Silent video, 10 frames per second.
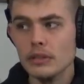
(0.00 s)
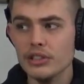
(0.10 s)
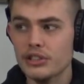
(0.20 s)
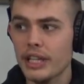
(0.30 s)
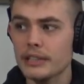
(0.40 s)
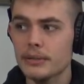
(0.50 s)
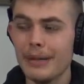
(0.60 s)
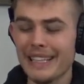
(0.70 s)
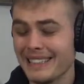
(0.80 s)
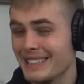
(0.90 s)
A chance of
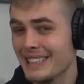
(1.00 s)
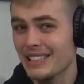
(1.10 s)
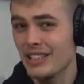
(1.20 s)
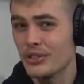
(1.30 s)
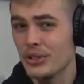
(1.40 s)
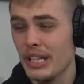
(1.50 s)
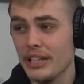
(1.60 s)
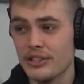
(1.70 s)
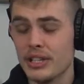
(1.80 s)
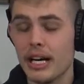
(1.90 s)
making
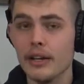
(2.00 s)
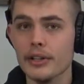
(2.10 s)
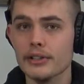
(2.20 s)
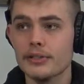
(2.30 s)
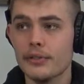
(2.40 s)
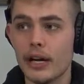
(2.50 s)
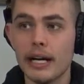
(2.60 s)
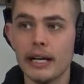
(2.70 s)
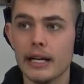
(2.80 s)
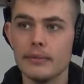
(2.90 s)
$600-ish
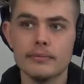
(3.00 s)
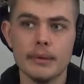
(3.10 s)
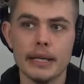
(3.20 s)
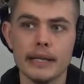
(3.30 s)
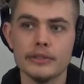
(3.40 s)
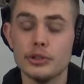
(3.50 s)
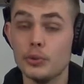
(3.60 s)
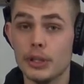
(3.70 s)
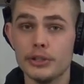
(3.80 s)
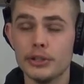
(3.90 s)
Friday, making
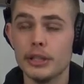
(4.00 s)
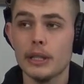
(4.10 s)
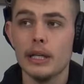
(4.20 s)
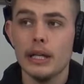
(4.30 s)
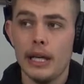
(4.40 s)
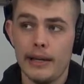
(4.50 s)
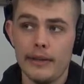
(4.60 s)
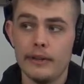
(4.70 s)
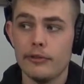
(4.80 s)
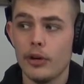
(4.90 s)
$200,
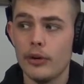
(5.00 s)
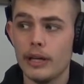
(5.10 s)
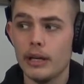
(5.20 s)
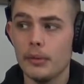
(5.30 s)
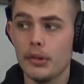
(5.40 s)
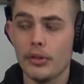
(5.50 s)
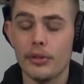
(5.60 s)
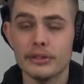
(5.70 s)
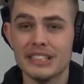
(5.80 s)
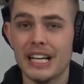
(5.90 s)
and then following that out with
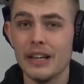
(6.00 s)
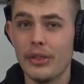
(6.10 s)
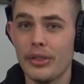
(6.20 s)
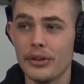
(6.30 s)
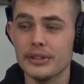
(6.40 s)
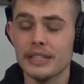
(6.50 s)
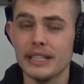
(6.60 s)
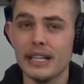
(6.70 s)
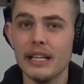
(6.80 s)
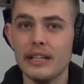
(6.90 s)
a solid
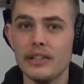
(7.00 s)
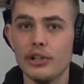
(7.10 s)
Thursday night.